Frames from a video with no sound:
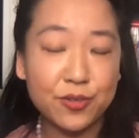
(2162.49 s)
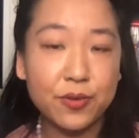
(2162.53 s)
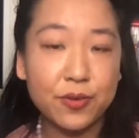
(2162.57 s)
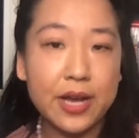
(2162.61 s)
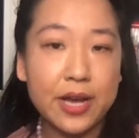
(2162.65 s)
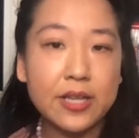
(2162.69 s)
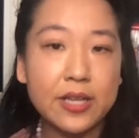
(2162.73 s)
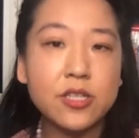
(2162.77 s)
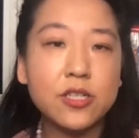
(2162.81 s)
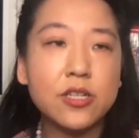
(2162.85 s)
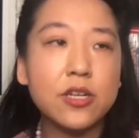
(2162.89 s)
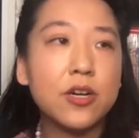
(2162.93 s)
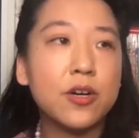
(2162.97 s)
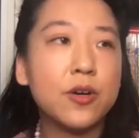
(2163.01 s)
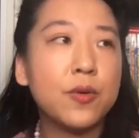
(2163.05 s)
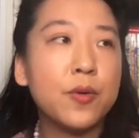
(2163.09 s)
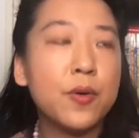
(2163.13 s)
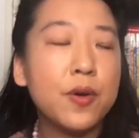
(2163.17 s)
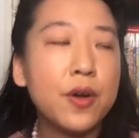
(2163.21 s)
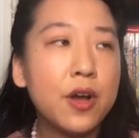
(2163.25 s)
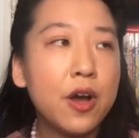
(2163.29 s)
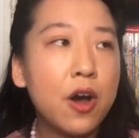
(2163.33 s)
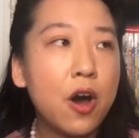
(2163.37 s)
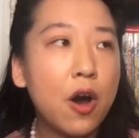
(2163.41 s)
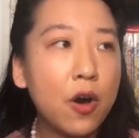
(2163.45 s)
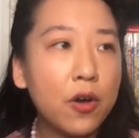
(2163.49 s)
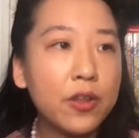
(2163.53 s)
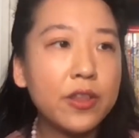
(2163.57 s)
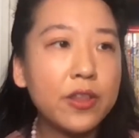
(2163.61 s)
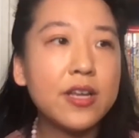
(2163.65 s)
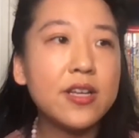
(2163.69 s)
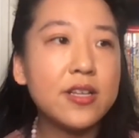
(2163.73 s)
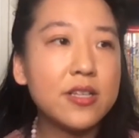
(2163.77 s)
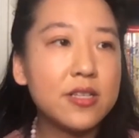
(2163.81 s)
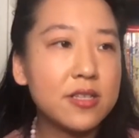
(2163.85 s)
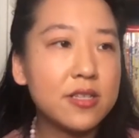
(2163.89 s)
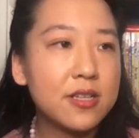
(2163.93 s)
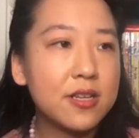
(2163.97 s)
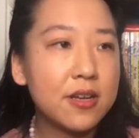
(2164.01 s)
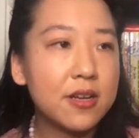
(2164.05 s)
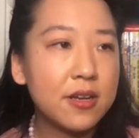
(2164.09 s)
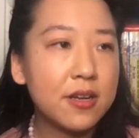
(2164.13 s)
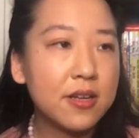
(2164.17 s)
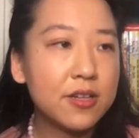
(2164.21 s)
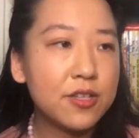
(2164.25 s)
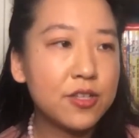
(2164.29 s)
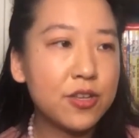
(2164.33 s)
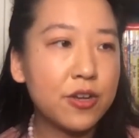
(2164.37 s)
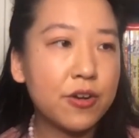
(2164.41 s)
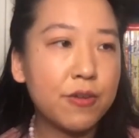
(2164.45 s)
And so all these
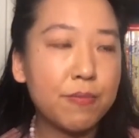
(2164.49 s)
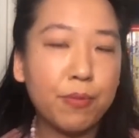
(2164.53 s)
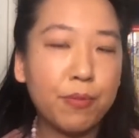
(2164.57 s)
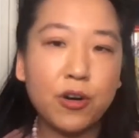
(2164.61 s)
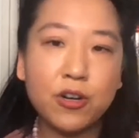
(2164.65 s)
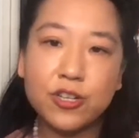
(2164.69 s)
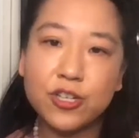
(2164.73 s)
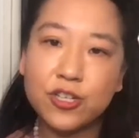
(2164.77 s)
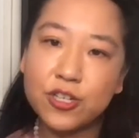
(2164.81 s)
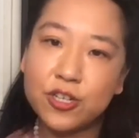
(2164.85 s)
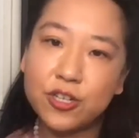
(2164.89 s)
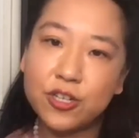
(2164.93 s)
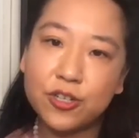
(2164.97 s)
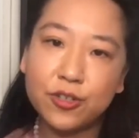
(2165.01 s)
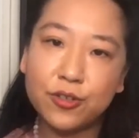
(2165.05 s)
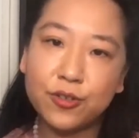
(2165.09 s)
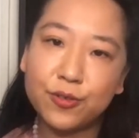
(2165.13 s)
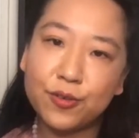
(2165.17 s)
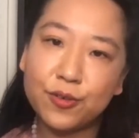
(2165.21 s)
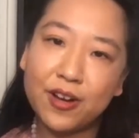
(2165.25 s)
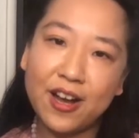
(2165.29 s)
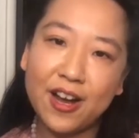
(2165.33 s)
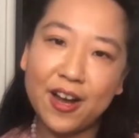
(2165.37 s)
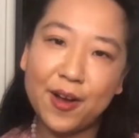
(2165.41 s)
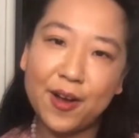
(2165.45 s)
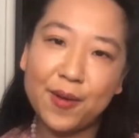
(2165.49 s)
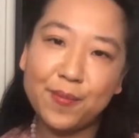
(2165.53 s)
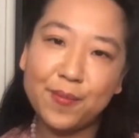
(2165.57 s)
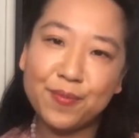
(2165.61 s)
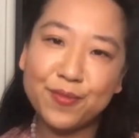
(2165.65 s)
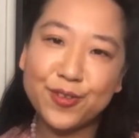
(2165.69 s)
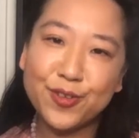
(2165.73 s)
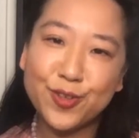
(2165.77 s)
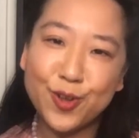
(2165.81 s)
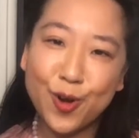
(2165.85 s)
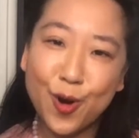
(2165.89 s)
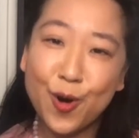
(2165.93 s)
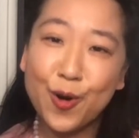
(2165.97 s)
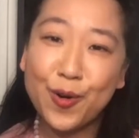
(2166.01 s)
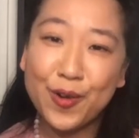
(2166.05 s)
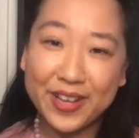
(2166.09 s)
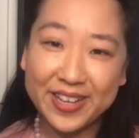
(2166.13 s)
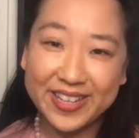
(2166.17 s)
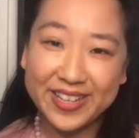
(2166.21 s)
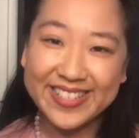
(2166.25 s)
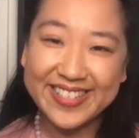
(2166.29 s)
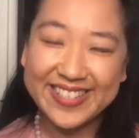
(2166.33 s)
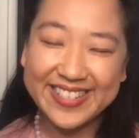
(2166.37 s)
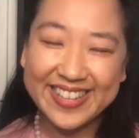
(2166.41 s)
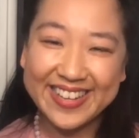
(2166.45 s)
sort of personal
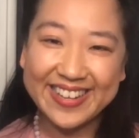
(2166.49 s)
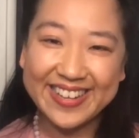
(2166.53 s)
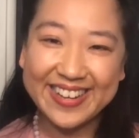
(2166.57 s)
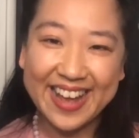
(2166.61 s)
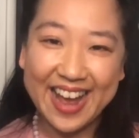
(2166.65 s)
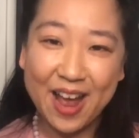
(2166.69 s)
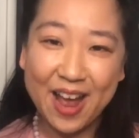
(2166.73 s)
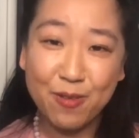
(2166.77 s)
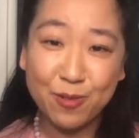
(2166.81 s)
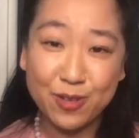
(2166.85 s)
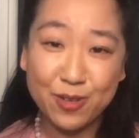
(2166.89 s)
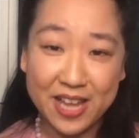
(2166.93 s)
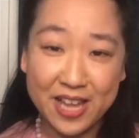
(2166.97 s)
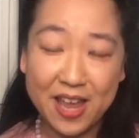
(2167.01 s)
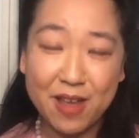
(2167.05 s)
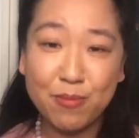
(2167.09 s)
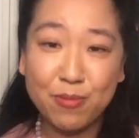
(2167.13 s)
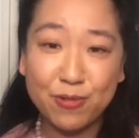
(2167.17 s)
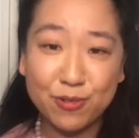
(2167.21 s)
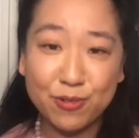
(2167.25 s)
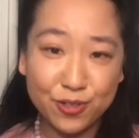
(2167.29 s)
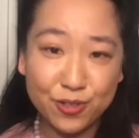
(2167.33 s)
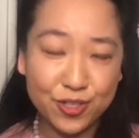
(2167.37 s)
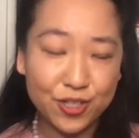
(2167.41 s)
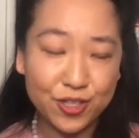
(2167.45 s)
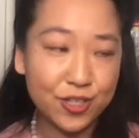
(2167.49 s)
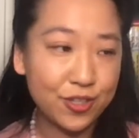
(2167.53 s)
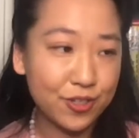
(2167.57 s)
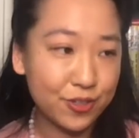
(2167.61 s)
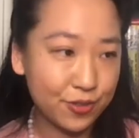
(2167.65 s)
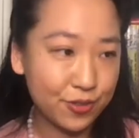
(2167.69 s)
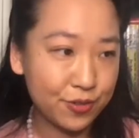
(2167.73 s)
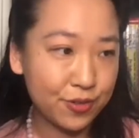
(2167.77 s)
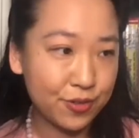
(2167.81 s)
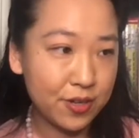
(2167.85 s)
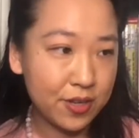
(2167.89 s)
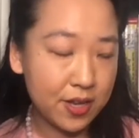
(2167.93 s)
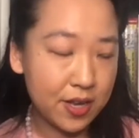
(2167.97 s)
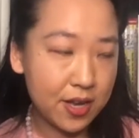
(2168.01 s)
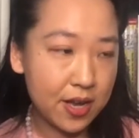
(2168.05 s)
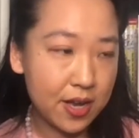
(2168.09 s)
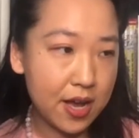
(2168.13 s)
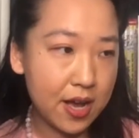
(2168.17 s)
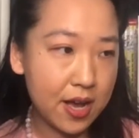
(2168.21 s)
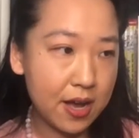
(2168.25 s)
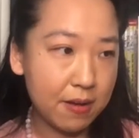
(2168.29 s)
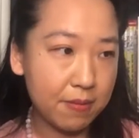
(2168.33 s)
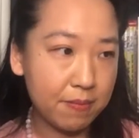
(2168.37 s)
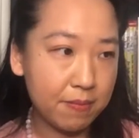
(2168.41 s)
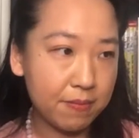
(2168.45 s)
stories that I was able to
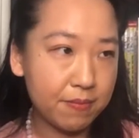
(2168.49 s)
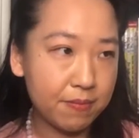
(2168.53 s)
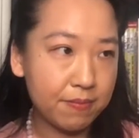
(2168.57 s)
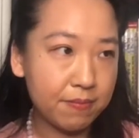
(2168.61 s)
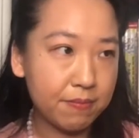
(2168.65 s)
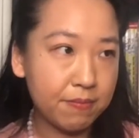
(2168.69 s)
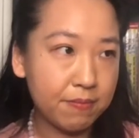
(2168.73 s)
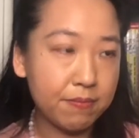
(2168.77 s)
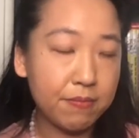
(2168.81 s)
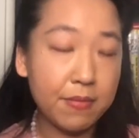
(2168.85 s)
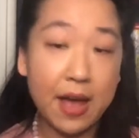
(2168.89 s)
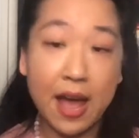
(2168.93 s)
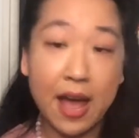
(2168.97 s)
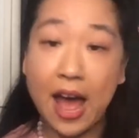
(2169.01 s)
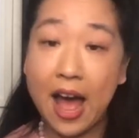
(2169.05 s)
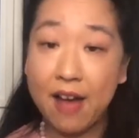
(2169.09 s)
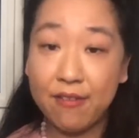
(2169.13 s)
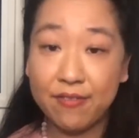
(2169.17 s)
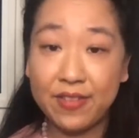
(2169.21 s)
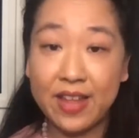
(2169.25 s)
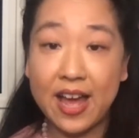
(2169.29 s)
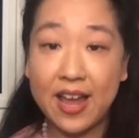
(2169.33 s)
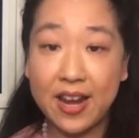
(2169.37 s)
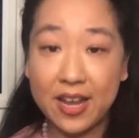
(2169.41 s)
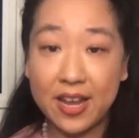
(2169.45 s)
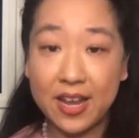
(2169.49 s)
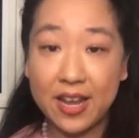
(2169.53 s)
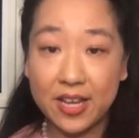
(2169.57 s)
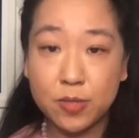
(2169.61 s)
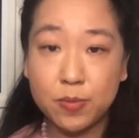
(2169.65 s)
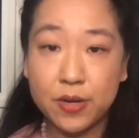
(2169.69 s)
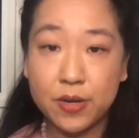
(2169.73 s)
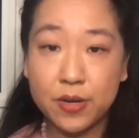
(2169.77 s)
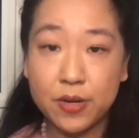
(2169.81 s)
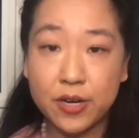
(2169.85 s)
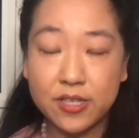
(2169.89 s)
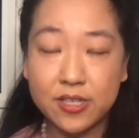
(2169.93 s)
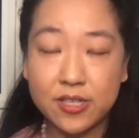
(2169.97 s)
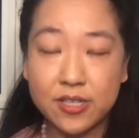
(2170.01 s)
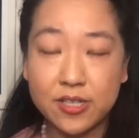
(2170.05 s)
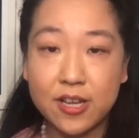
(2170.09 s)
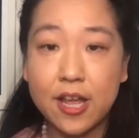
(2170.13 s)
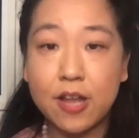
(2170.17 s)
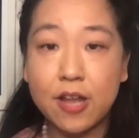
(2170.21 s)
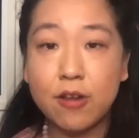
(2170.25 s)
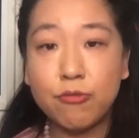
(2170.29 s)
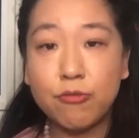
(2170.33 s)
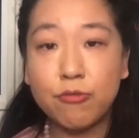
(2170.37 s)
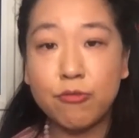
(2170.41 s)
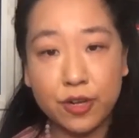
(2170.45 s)
have that experience
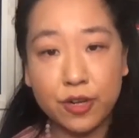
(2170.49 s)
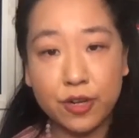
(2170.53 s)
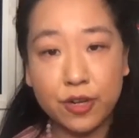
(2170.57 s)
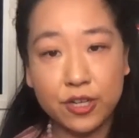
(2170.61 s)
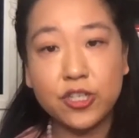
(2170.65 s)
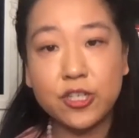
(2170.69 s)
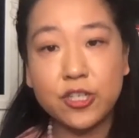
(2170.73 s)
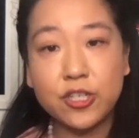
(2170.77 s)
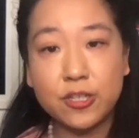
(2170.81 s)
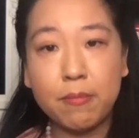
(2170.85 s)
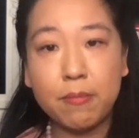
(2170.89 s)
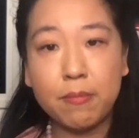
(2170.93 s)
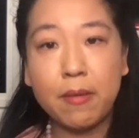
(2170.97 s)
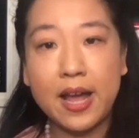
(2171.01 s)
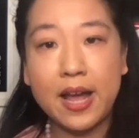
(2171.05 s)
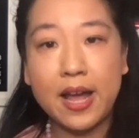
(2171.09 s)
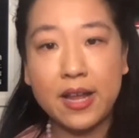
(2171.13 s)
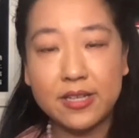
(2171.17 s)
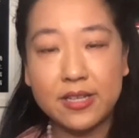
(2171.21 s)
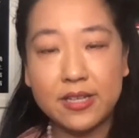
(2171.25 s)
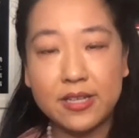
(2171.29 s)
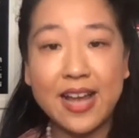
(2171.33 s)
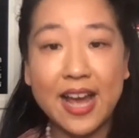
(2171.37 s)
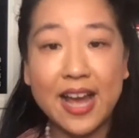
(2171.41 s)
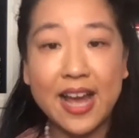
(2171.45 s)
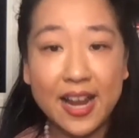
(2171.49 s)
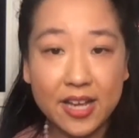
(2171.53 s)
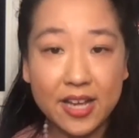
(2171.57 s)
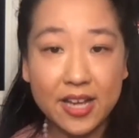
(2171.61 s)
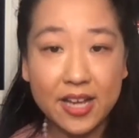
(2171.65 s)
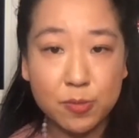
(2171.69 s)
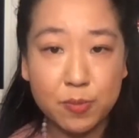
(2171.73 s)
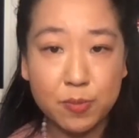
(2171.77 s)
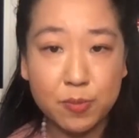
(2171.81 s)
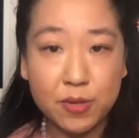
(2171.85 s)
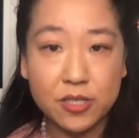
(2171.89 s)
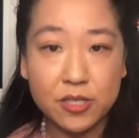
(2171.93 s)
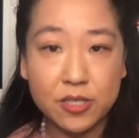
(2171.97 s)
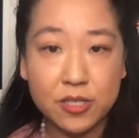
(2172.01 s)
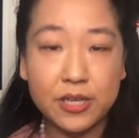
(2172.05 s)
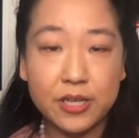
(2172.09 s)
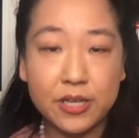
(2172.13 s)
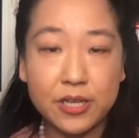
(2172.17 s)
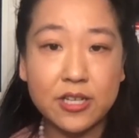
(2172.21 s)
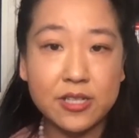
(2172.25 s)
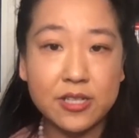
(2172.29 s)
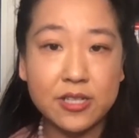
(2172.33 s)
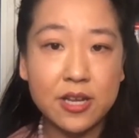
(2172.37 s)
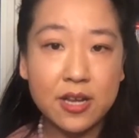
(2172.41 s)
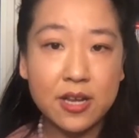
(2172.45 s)
enriched my design experience,
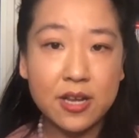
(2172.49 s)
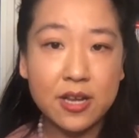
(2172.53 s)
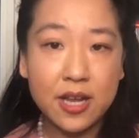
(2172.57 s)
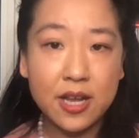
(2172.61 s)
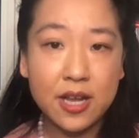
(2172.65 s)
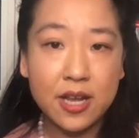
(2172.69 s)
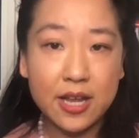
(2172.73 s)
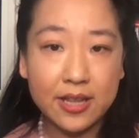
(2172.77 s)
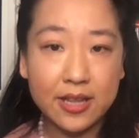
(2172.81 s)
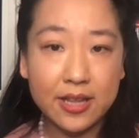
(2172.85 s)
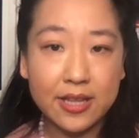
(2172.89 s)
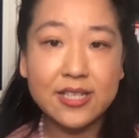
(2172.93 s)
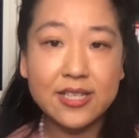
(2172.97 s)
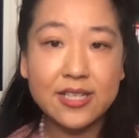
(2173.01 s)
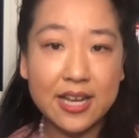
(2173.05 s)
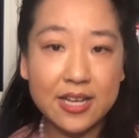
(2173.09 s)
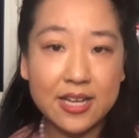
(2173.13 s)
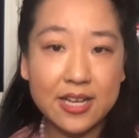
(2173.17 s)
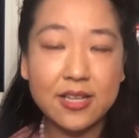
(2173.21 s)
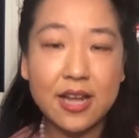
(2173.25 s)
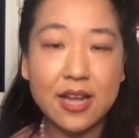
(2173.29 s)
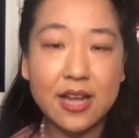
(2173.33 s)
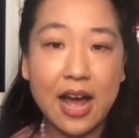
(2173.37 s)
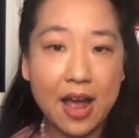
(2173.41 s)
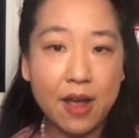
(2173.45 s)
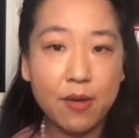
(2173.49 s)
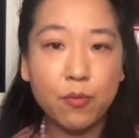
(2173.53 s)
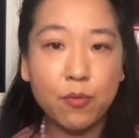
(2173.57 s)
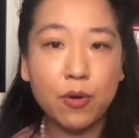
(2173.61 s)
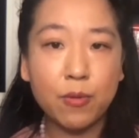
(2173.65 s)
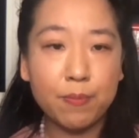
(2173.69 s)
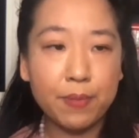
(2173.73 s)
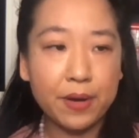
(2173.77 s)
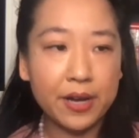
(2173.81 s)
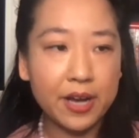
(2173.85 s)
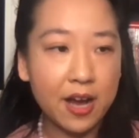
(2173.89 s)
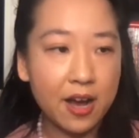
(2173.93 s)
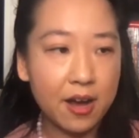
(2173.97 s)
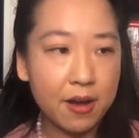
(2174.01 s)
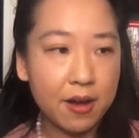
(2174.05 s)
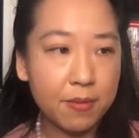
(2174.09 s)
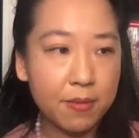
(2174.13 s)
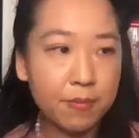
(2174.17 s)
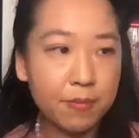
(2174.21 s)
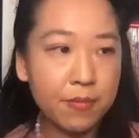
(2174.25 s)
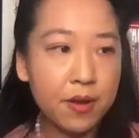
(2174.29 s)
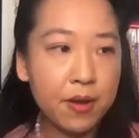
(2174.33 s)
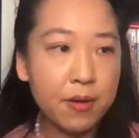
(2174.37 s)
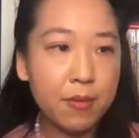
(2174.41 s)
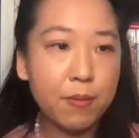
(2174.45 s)
because in this case, I will
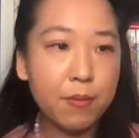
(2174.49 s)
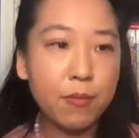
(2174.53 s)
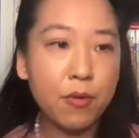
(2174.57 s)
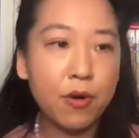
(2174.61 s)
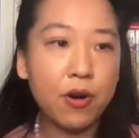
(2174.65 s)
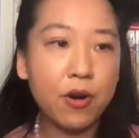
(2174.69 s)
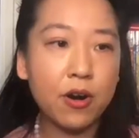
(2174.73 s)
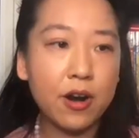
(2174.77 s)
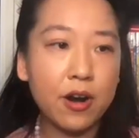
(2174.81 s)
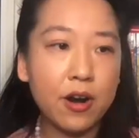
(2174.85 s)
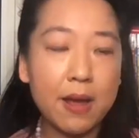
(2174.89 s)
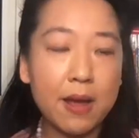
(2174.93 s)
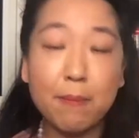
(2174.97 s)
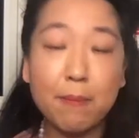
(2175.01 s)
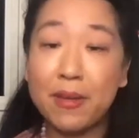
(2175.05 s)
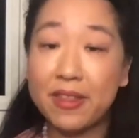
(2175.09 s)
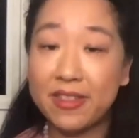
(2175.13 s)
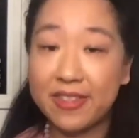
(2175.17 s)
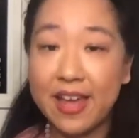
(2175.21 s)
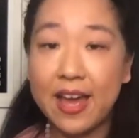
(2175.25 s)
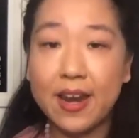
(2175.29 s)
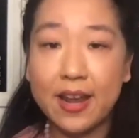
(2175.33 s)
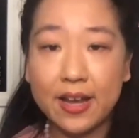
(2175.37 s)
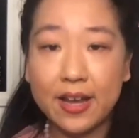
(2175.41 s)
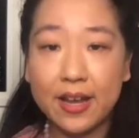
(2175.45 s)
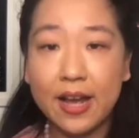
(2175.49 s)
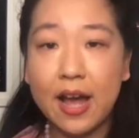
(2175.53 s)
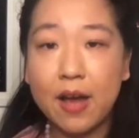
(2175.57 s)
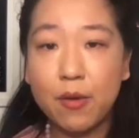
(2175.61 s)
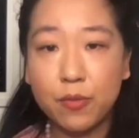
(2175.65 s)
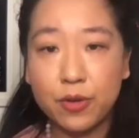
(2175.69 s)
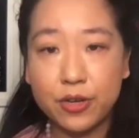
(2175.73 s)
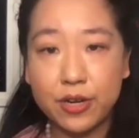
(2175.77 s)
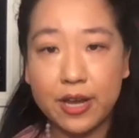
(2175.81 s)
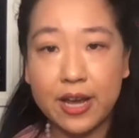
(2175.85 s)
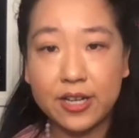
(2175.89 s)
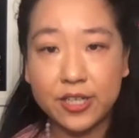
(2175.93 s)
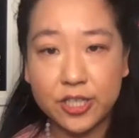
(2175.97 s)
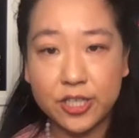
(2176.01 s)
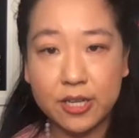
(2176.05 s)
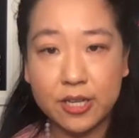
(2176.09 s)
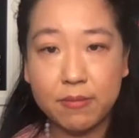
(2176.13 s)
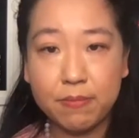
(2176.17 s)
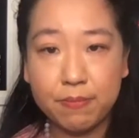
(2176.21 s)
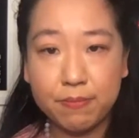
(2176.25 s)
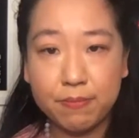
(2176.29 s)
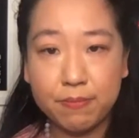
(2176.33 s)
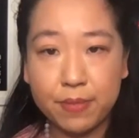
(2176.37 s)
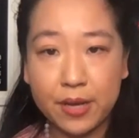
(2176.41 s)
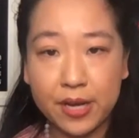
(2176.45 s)
become more empathetic. I would actually
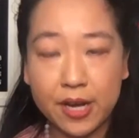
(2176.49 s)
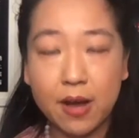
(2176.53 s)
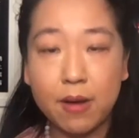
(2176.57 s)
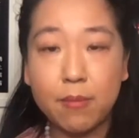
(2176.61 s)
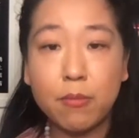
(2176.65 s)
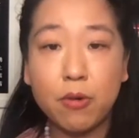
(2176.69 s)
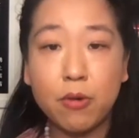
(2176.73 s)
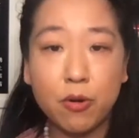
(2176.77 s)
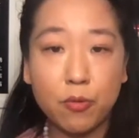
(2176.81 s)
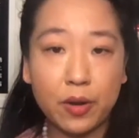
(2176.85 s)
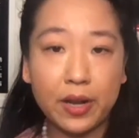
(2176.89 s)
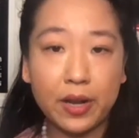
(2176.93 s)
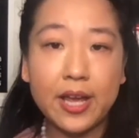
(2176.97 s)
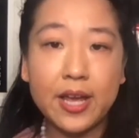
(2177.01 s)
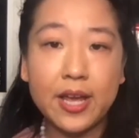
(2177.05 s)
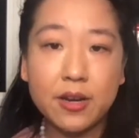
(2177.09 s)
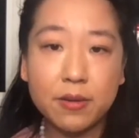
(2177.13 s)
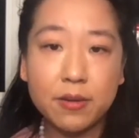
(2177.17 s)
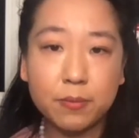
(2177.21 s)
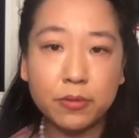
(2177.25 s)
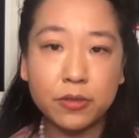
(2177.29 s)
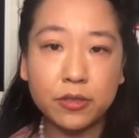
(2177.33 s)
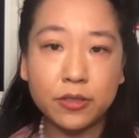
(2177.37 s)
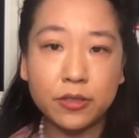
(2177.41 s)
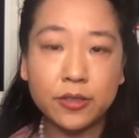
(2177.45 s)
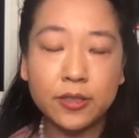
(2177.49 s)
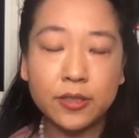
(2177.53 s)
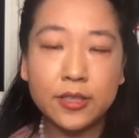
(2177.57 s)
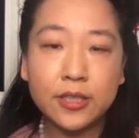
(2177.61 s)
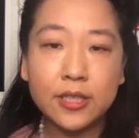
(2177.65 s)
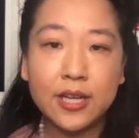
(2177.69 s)
become more relatable.